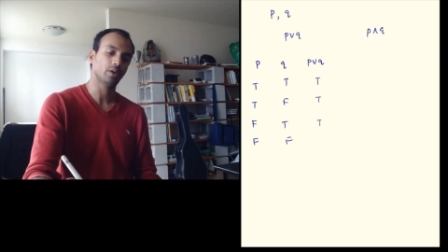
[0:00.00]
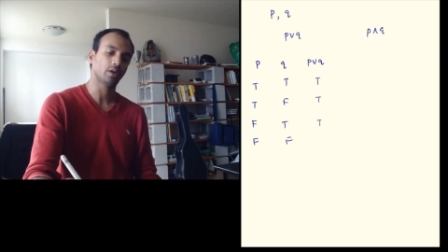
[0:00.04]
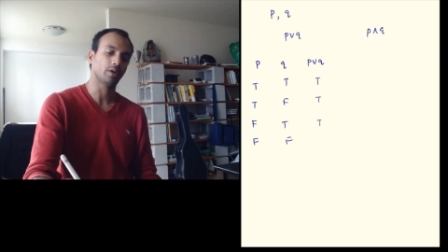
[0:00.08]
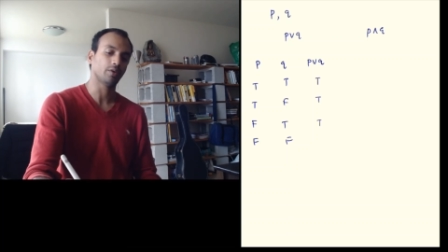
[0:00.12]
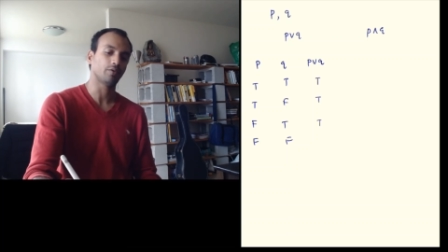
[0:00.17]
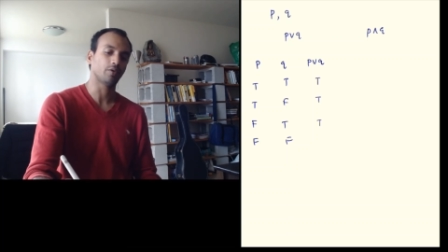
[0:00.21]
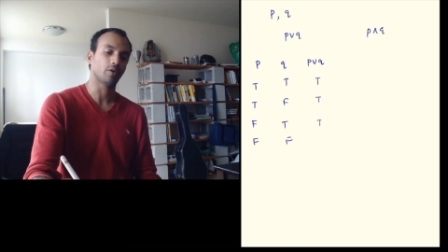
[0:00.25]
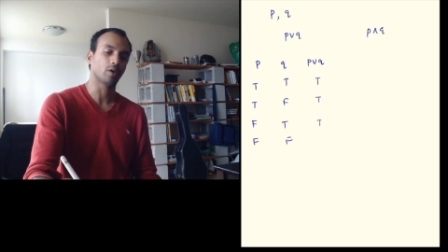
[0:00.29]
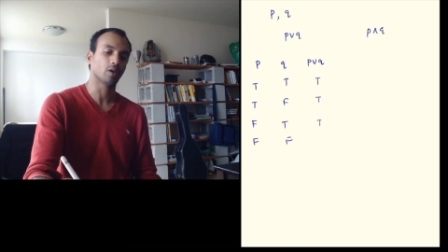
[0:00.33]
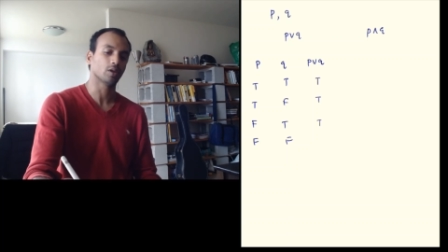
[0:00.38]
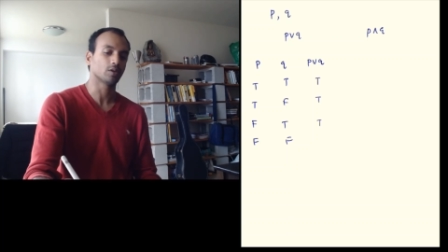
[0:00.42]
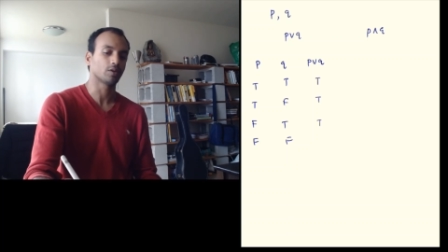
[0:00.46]

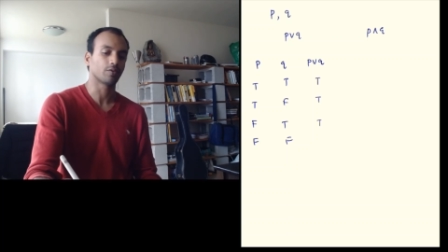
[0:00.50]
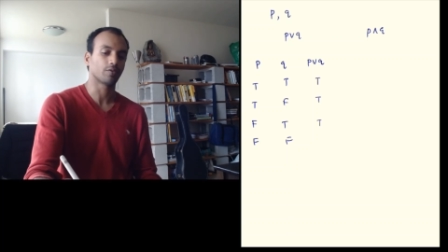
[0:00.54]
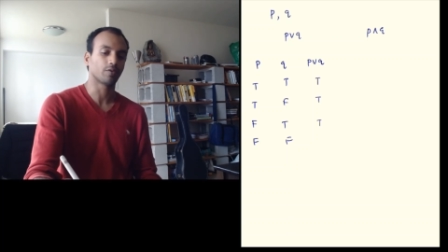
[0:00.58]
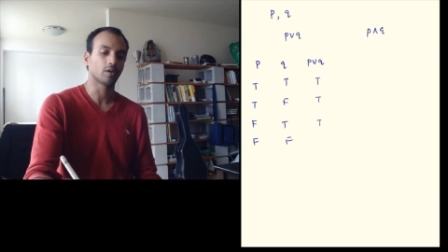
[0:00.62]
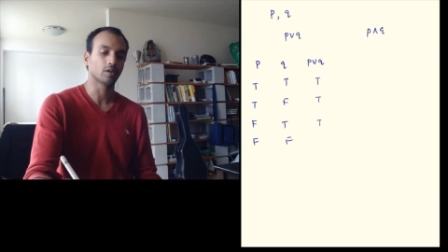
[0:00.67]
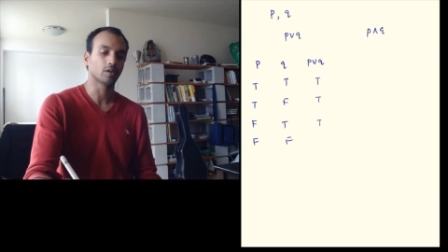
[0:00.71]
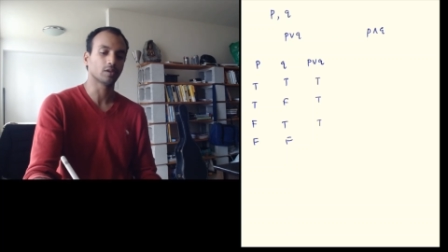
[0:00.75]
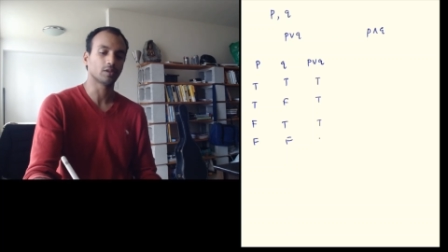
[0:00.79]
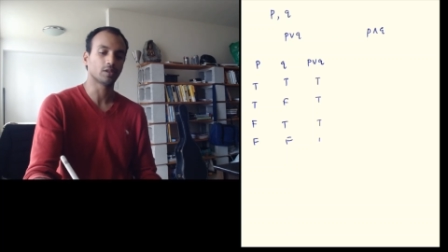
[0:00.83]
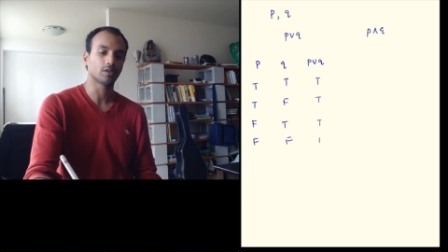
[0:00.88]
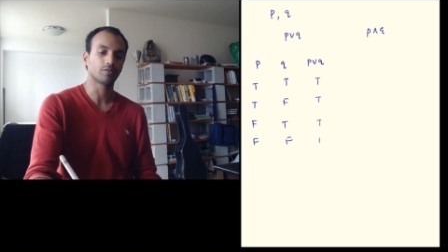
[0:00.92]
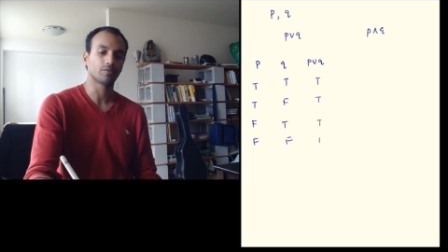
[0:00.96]
and false or
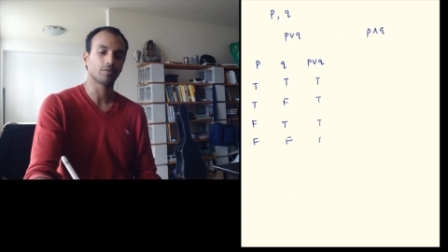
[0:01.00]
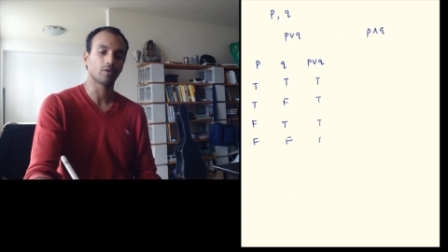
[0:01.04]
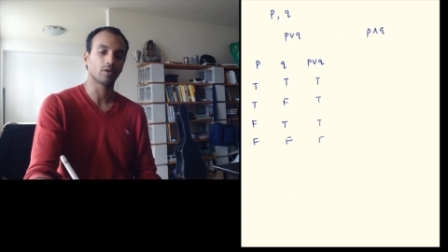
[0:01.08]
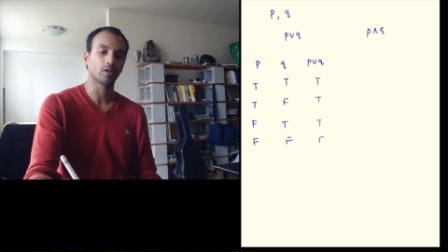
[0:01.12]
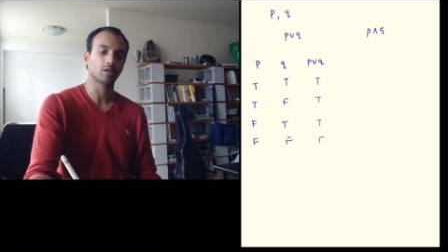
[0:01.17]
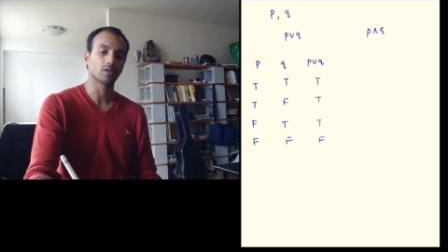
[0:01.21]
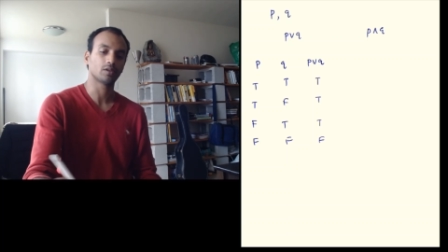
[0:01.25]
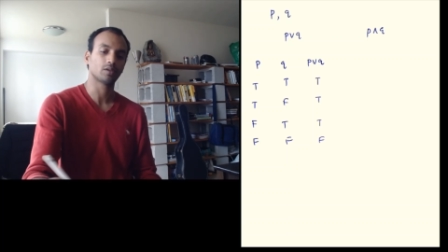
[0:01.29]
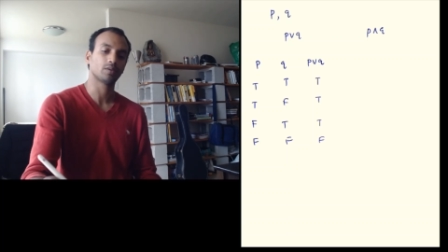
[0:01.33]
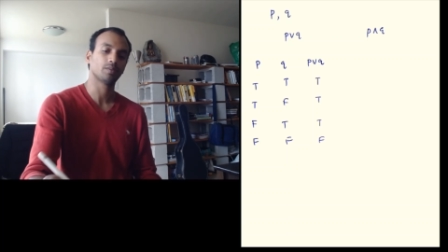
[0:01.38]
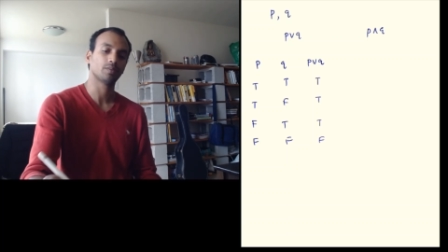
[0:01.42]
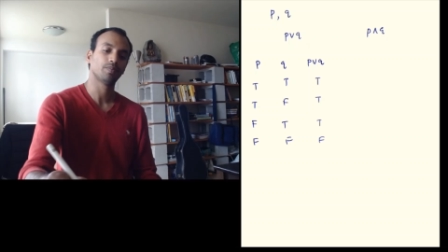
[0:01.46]
false is
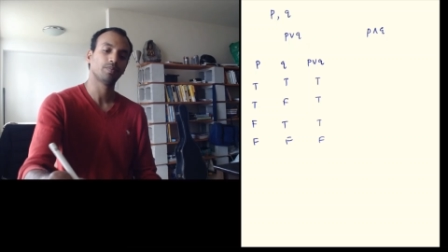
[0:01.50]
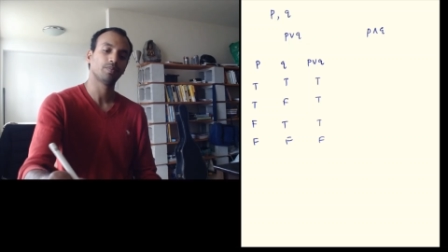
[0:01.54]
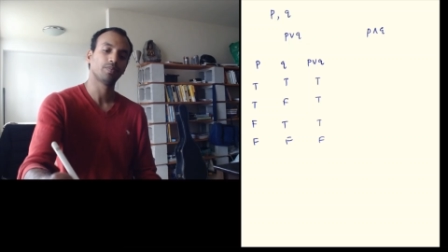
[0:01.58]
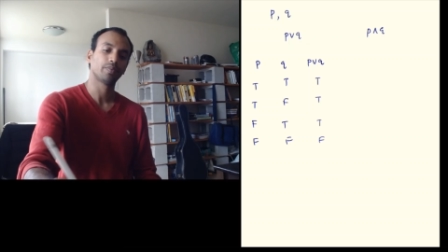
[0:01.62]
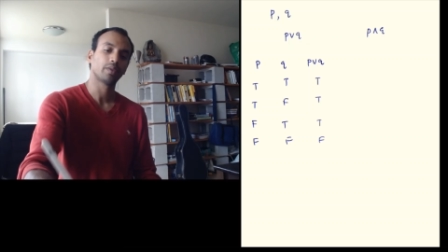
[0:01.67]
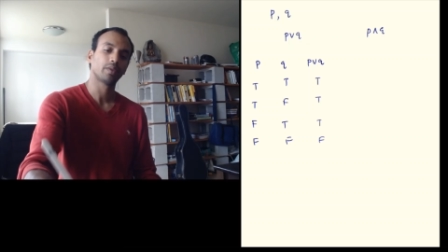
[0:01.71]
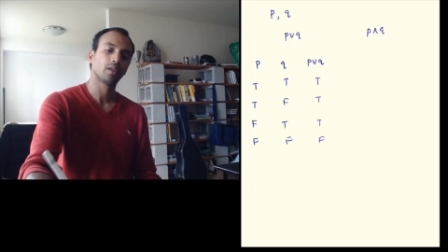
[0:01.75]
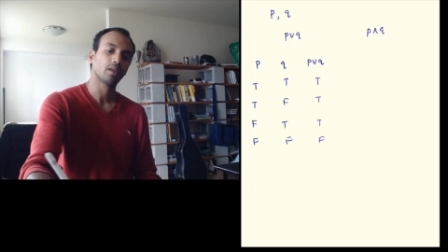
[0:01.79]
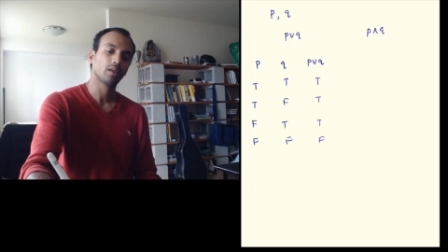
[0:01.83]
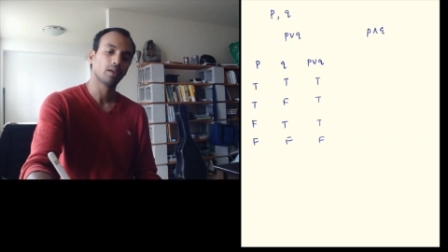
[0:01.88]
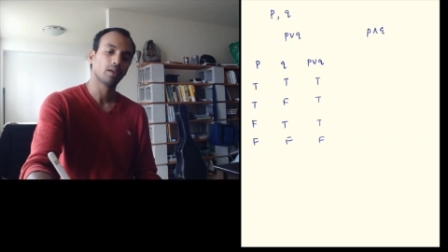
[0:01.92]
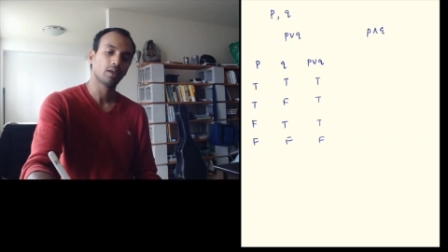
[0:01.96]
false
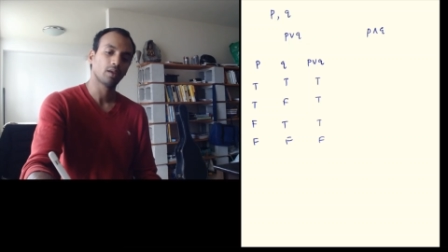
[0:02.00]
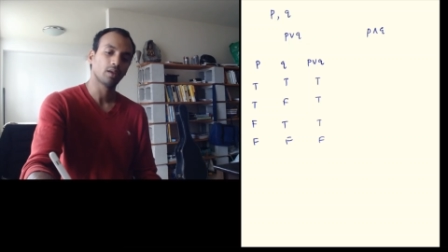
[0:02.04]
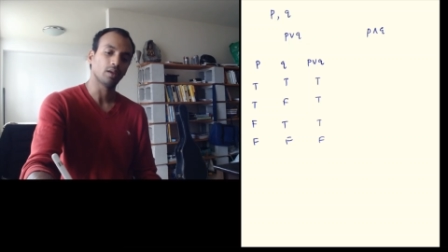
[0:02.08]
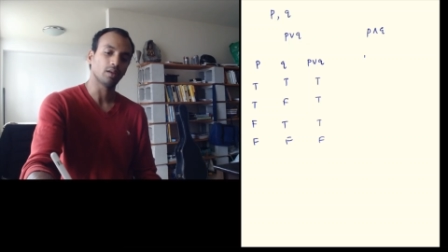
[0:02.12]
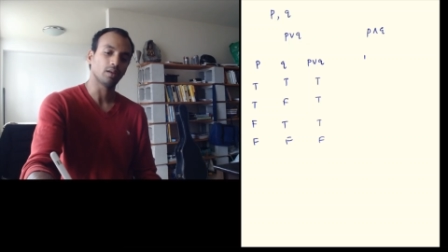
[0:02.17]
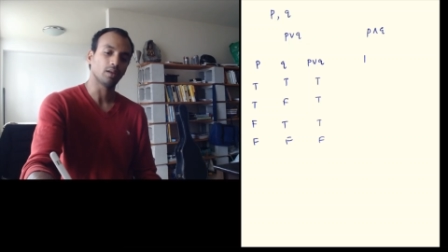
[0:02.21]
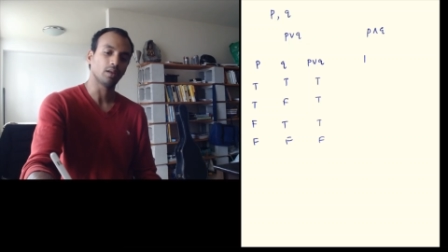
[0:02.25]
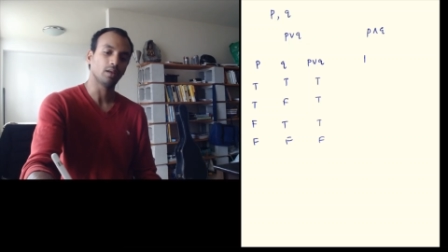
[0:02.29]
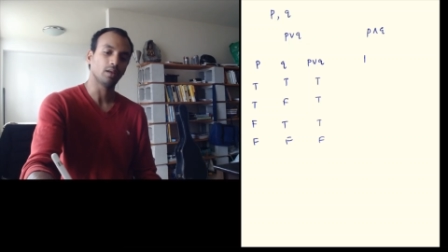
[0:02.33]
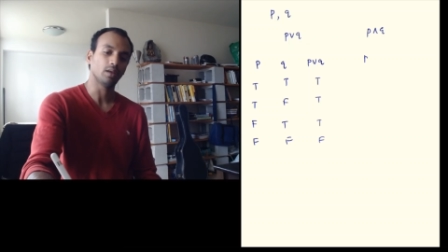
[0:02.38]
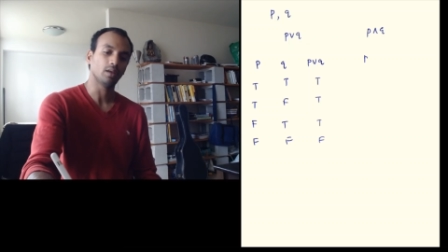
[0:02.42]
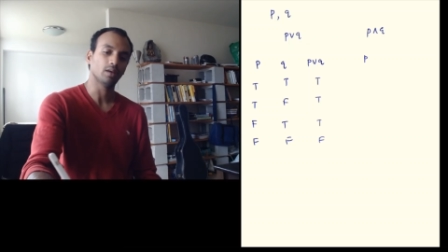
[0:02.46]

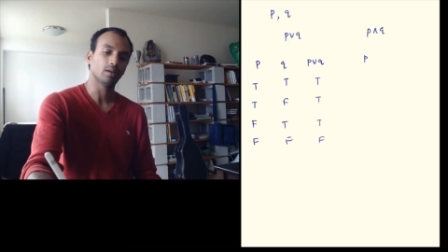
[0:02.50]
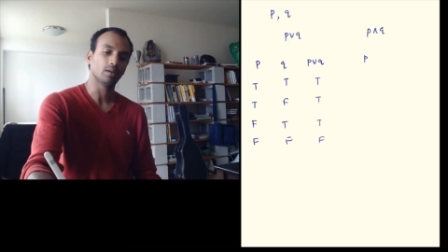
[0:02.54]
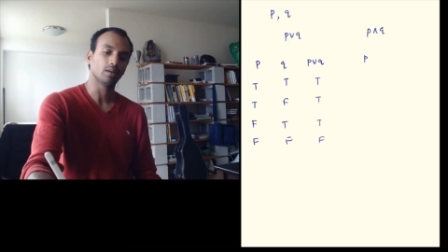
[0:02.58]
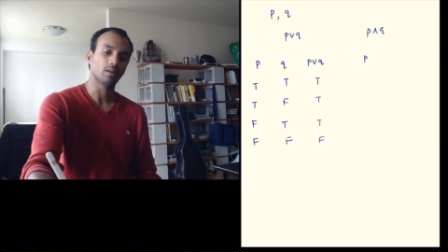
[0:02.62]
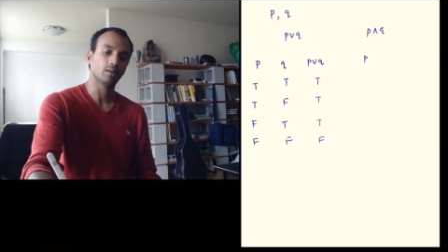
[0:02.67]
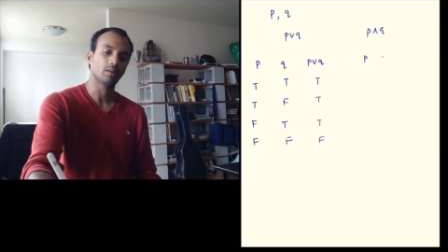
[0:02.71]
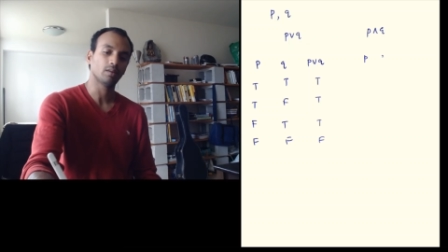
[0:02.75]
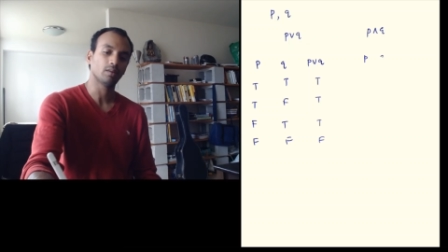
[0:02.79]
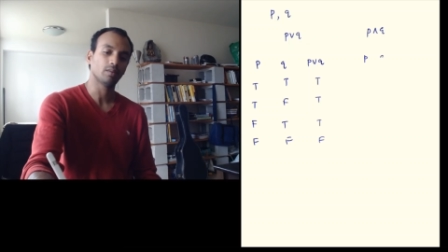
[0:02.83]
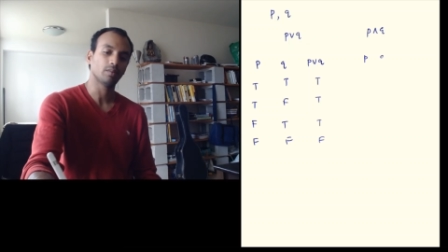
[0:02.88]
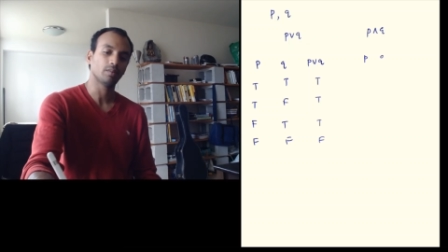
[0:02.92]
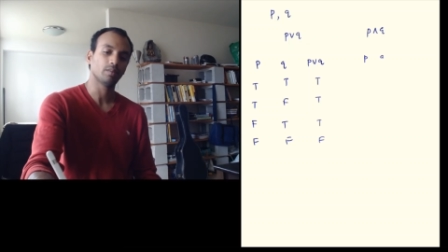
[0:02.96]
and here